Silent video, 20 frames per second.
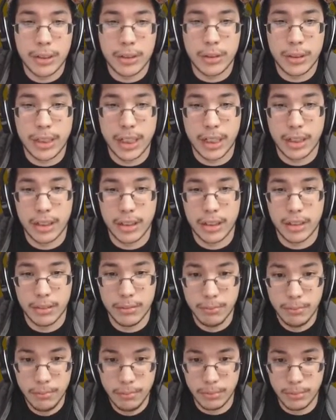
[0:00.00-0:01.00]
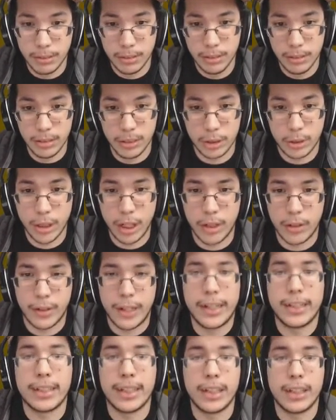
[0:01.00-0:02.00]
get stronger
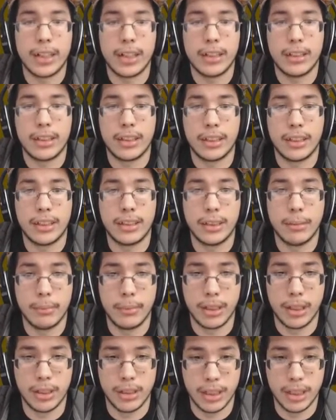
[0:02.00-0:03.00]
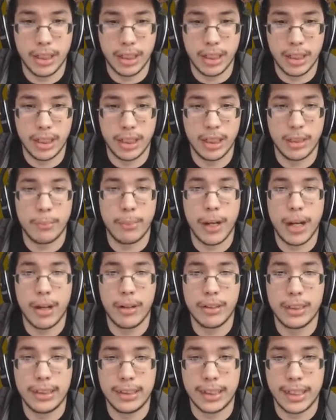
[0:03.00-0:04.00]
and take on the gym leader in
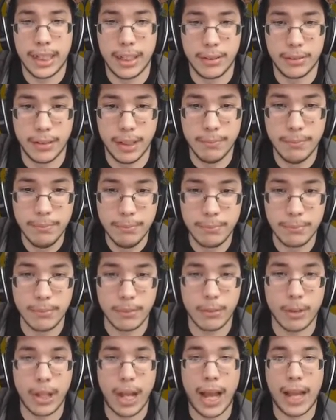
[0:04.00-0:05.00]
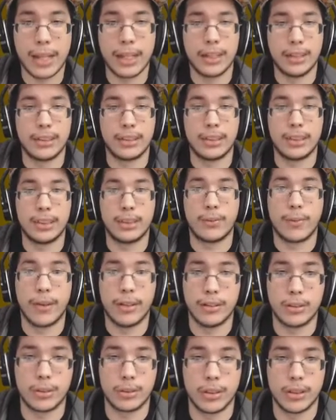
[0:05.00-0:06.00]
Paldea Town. Well, I hear she's very
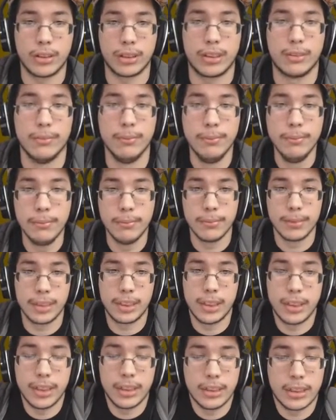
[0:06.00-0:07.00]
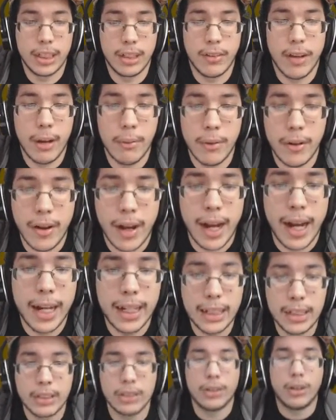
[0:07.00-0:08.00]
strong. See you later, Steve. How about I
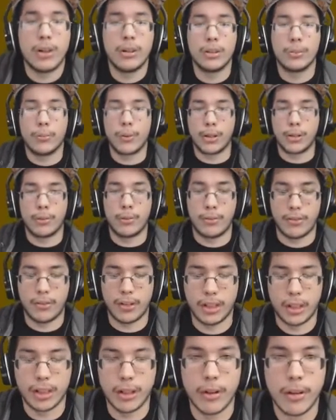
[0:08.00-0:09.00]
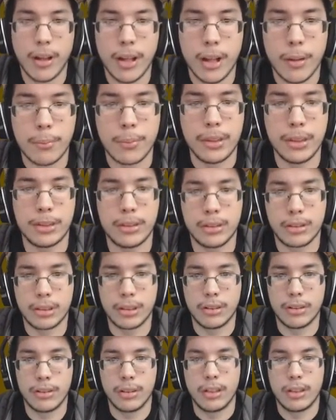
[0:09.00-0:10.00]
heal all your Pokemon before I go? Please do
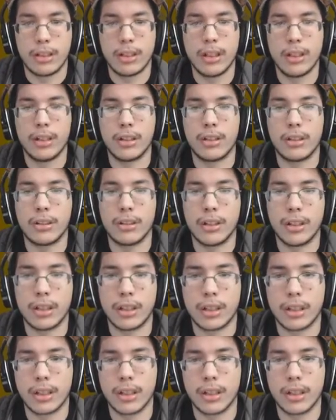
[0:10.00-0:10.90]
so. There you go. Good luck.